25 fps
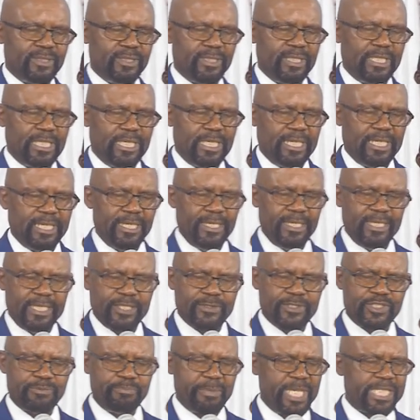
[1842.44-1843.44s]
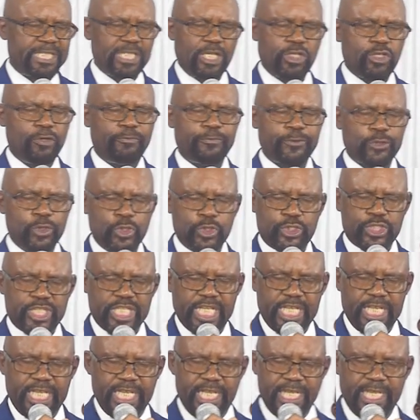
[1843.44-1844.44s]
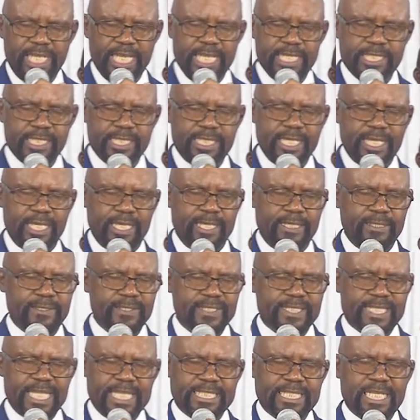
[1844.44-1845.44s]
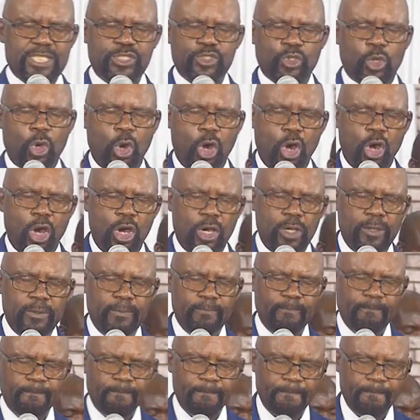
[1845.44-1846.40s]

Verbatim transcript: uh, as matter of routine and uh, status quo.